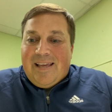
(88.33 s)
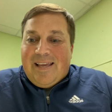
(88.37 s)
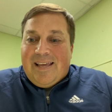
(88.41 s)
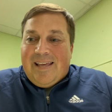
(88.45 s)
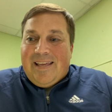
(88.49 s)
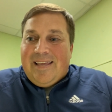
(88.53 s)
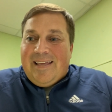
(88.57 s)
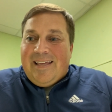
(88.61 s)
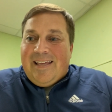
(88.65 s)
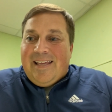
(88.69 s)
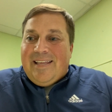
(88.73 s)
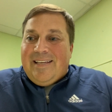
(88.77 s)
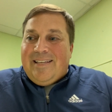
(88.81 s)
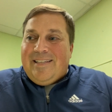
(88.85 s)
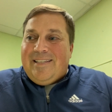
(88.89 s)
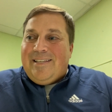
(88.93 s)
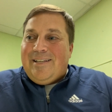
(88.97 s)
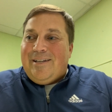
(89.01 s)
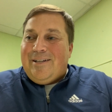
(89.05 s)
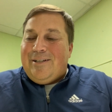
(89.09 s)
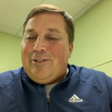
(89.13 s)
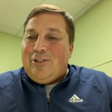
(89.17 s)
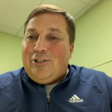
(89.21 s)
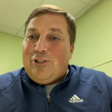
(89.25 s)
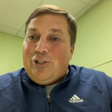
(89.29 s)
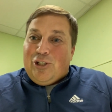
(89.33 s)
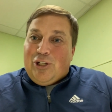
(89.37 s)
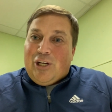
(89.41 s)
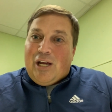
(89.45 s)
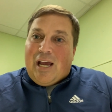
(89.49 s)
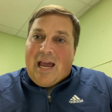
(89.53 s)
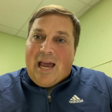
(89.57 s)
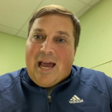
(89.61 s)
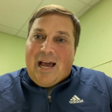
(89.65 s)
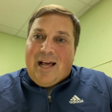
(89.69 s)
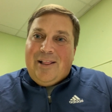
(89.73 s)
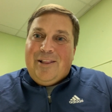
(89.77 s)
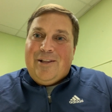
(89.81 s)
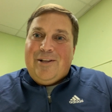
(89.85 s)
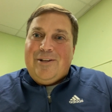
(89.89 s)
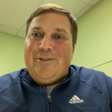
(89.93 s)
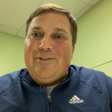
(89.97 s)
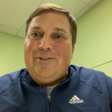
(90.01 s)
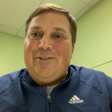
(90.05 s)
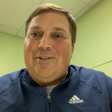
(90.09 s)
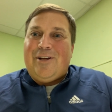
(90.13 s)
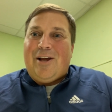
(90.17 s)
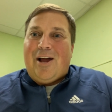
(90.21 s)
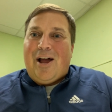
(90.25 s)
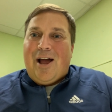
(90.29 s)
it, it, does
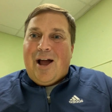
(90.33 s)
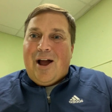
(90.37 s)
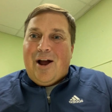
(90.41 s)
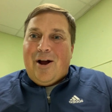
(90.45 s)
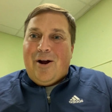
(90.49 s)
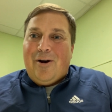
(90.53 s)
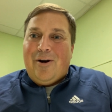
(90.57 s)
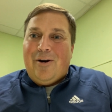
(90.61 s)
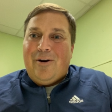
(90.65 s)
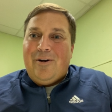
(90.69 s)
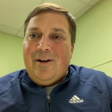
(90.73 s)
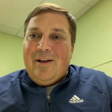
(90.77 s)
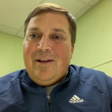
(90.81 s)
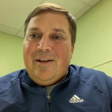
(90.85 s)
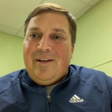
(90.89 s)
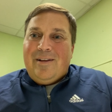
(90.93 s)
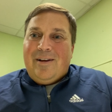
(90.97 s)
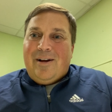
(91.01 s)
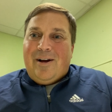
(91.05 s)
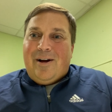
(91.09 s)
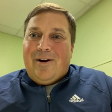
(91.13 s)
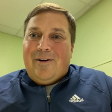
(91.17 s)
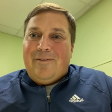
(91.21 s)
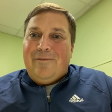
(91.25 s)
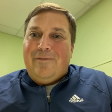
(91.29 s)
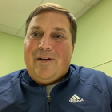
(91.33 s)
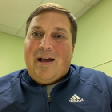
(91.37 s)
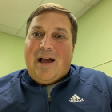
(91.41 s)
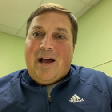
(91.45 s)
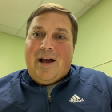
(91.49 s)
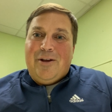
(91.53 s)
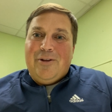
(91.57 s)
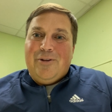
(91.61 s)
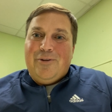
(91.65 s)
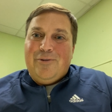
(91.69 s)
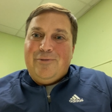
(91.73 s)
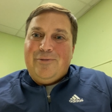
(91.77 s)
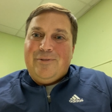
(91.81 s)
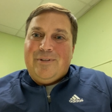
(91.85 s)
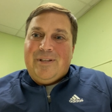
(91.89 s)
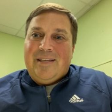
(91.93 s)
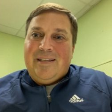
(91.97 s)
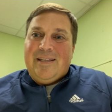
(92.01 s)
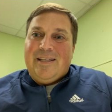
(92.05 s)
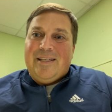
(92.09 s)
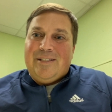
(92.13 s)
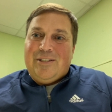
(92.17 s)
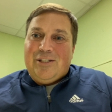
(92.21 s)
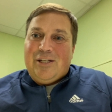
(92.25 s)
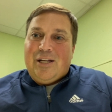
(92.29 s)
challenge our our values
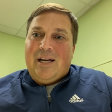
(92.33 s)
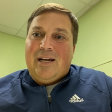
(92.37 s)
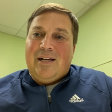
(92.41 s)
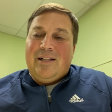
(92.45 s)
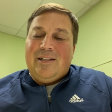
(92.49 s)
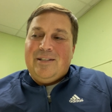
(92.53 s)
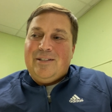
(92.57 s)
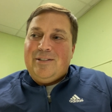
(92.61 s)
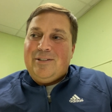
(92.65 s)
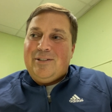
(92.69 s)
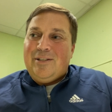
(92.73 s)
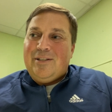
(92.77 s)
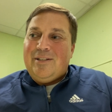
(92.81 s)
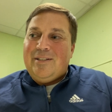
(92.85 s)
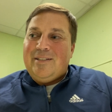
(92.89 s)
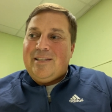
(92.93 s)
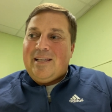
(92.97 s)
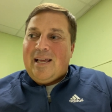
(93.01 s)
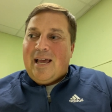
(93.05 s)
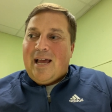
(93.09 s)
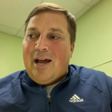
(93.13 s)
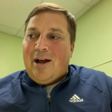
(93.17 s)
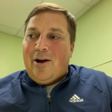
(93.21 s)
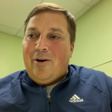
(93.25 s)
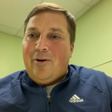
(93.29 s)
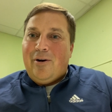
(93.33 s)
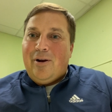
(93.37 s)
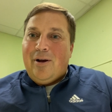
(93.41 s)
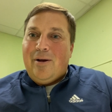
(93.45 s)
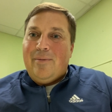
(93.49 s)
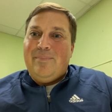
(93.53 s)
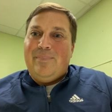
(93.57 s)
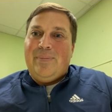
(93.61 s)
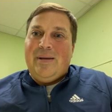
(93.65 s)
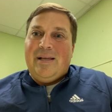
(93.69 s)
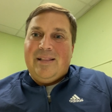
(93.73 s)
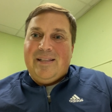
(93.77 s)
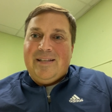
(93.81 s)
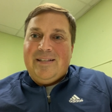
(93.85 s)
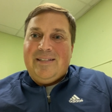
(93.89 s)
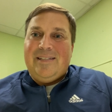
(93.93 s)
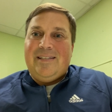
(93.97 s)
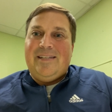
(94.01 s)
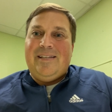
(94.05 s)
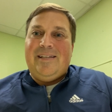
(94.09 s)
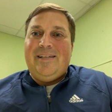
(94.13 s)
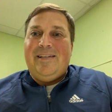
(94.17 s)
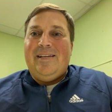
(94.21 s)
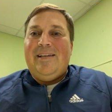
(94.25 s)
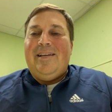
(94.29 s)
it, it challenges our
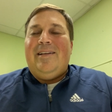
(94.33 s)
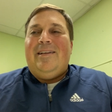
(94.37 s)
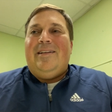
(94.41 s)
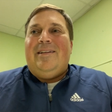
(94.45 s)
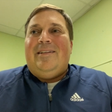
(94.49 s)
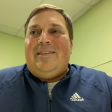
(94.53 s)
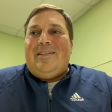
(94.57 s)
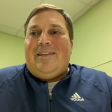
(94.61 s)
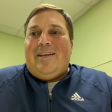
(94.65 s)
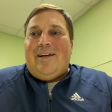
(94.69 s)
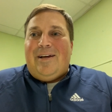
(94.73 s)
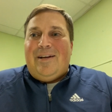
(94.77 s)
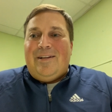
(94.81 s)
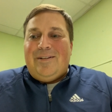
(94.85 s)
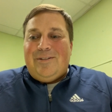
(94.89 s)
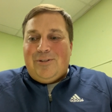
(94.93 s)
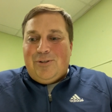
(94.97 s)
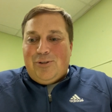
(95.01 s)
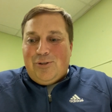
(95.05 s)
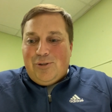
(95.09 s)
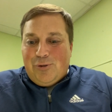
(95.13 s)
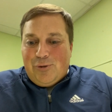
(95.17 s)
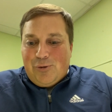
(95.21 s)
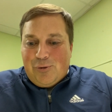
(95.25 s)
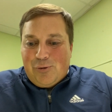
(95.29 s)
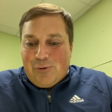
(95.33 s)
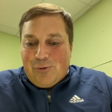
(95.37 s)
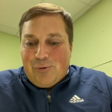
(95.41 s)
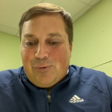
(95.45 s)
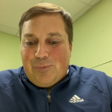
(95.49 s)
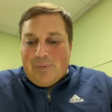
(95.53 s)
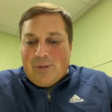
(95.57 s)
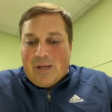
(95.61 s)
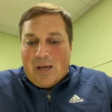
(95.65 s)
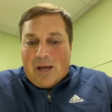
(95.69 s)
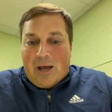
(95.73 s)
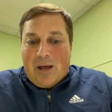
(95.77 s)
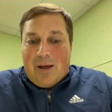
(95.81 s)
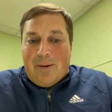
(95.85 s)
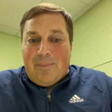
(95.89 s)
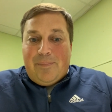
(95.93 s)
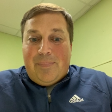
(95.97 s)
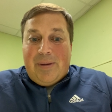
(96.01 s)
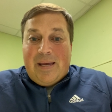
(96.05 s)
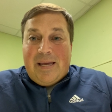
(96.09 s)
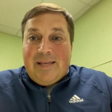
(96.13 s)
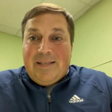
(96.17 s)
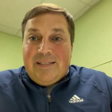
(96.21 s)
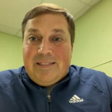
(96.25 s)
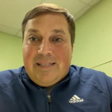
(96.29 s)
ability uh, to uh,
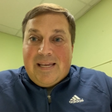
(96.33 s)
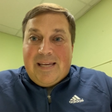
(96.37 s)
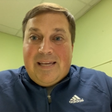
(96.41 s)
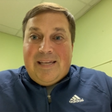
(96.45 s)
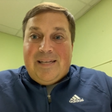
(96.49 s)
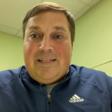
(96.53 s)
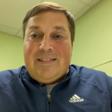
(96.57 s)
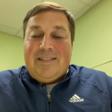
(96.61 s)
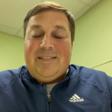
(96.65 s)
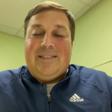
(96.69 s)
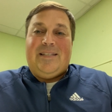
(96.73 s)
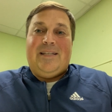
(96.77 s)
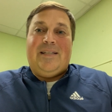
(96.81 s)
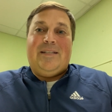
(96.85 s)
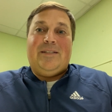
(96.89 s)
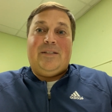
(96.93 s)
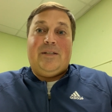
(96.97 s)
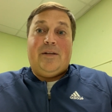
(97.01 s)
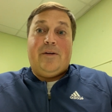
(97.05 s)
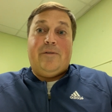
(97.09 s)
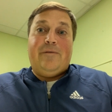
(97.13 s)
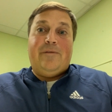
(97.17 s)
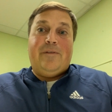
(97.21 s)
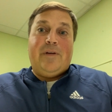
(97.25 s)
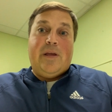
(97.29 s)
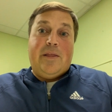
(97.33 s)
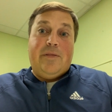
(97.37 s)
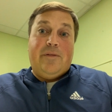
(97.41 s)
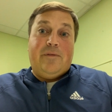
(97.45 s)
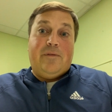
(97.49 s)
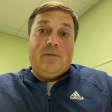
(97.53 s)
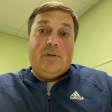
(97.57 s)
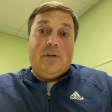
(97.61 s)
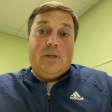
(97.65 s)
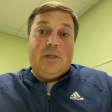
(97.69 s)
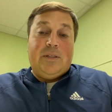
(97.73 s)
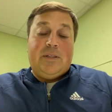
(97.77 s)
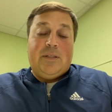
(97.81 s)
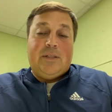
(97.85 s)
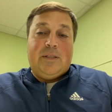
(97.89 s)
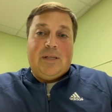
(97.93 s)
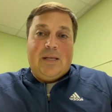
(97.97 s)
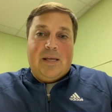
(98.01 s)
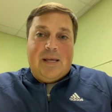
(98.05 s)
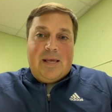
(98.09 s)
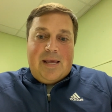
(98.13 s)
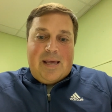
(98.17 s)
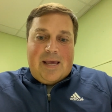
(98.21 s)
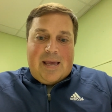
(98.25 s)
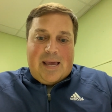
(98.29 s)
maintain a sense of faithfulness
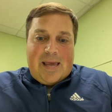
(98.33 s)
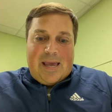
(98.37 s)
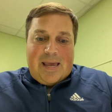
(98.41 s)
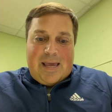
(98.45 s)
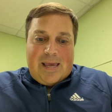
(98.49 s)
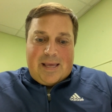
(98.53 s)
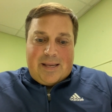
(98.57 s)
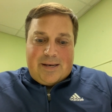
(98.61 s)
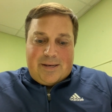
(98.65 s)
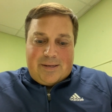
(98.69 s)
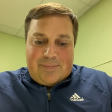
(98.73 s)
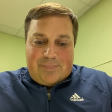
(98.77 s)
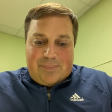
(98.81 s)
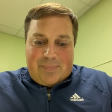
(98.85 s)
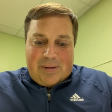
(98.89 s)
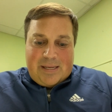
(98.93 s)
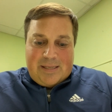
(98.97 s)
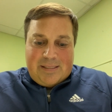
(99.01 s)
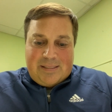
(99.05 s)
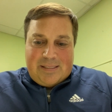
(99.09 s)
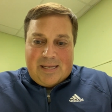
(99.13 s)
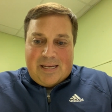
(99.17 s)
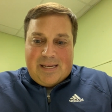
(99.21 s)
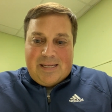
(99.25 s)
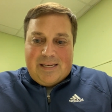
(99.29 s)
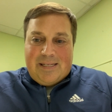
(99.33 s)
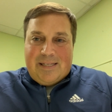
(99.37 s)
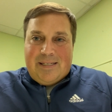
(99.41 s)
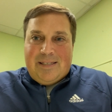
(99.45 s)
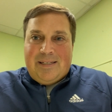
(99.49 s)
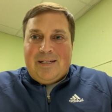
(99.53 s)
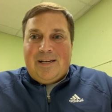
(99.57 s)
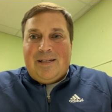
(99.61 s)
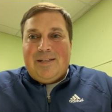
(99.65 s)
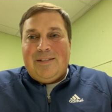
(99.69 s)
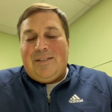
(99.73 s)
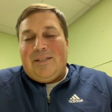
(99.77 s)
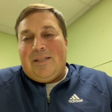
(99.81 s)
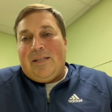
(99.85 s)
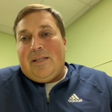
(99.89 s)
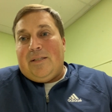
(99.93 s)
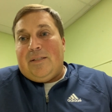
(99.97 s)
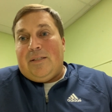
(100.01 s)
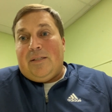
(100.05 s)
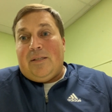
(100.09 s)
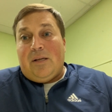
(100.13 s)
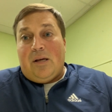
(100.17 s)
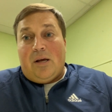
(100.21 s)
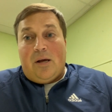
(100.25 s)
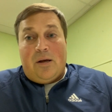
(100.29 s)
and maintaining a
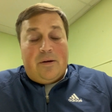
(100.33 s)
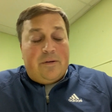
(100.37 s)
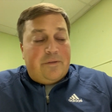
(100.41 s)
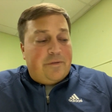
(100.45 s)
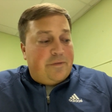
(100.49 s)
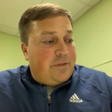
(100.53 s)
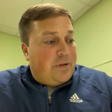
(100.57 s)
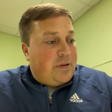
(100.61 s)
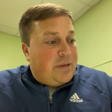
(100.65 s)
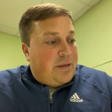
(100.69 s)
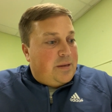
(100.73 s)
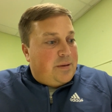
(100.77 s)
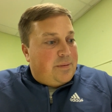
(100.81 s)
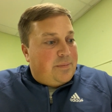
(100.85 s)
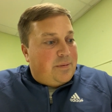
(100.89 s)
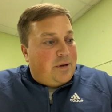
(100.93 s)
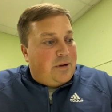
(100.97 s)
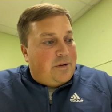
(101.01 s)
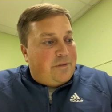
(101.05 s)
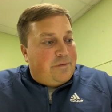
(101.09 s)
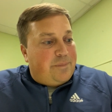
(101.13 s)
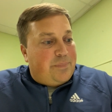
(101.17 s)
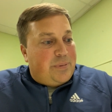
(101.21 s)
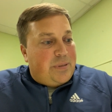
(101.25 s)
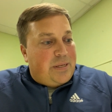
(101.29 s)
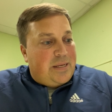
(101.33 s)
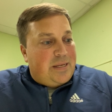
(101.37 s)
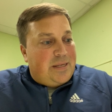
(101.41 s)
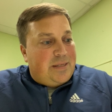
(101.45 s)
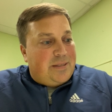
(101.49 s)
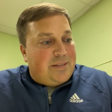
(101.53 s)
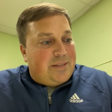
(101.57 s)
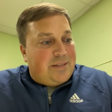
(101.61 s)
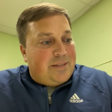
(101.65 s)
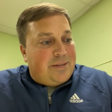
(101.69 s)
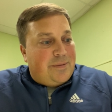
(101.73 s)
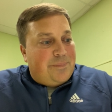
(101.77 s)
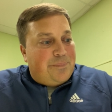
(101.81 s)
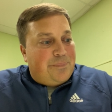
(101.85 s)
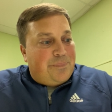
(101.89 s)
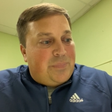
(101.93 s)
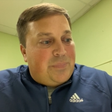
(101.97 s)
sense of of peace